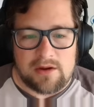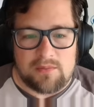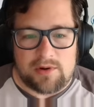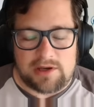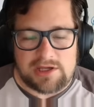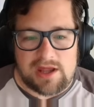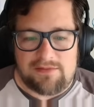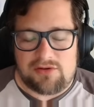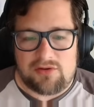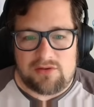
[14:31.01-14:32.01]
But Death
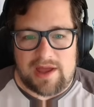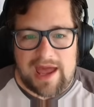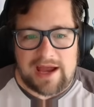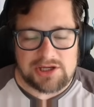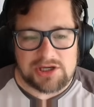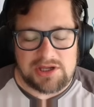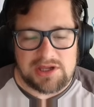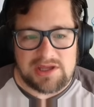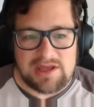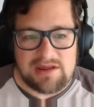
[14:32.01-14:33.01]

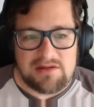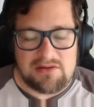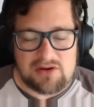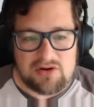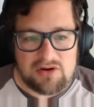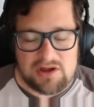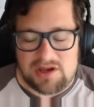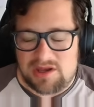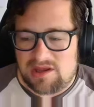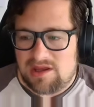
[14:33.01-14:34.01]
actually is
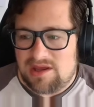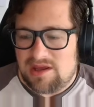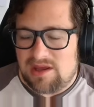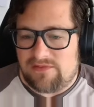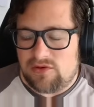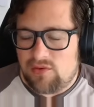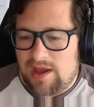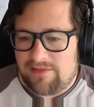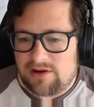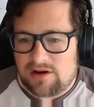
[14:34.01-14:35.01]
good. If you
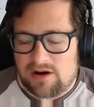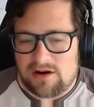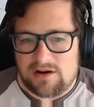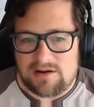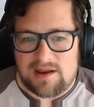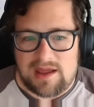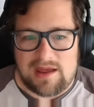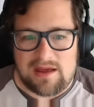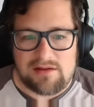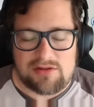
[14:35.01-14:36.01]
have a card that
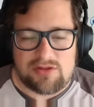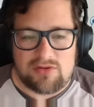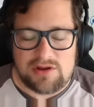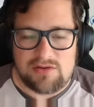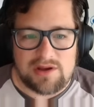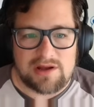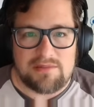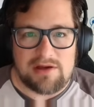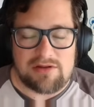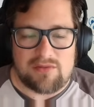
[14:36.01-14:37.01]
has 32
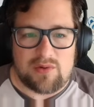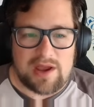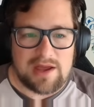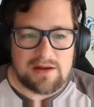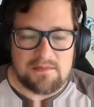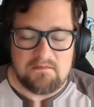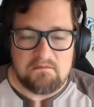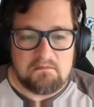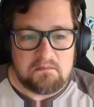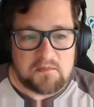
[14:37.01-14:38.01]
gigabytes of RAM,
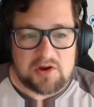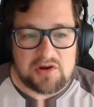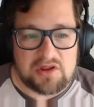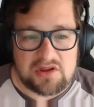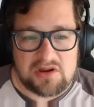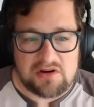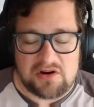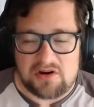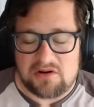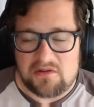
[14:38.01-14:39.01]

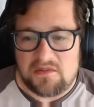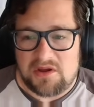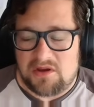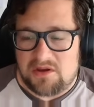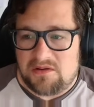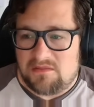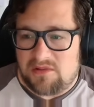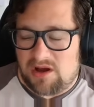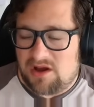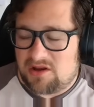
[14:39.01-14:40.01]
consider
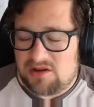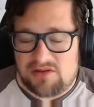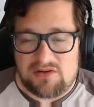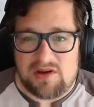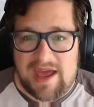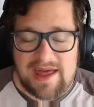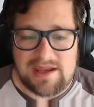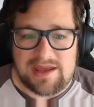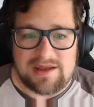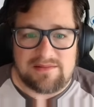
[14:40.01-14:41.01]
uh, consider adding
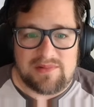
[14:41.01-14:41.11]
it.